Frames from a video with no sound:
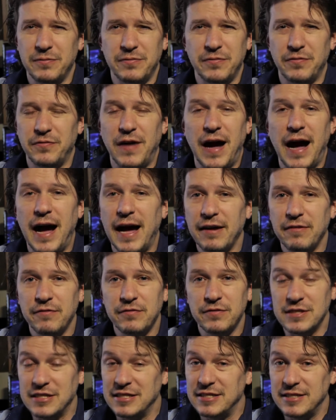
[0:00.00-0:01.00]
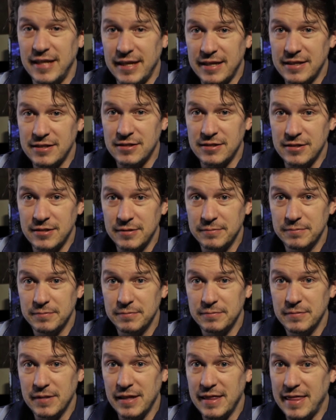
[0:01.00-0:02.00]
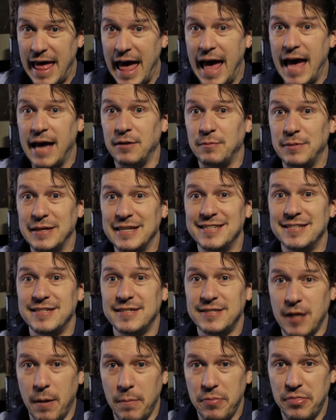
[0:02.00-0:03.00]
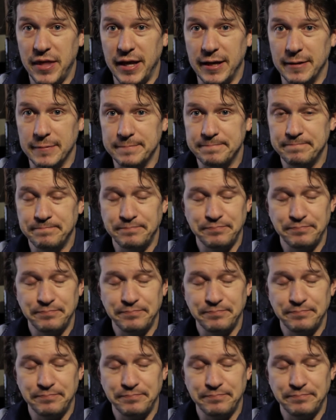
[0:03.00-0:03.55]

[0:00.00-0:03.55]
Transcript: 5, 6. That'd be something.